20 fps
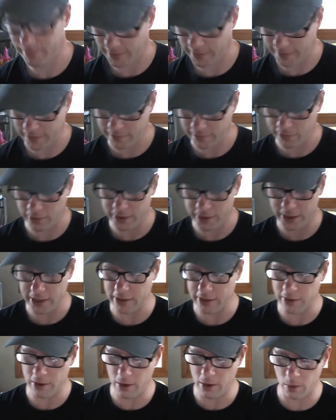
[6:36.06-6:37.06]
that's all you
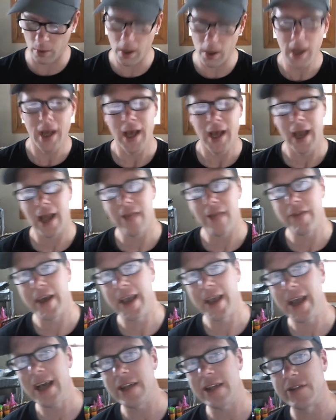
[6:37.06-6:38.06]
need to know. And the
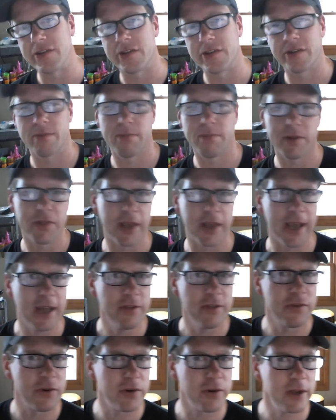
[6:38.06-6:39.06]
heads, but the
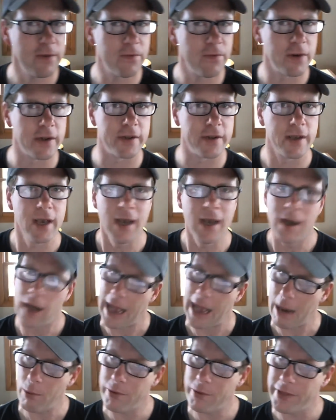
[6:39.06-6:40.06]
heads are different.
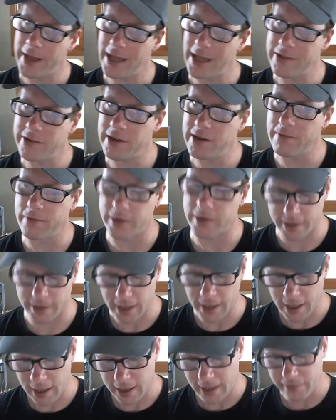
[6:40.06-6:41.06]
How are the heads different?
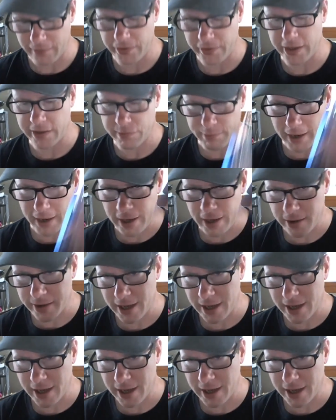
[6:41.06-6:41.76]
In the Aspire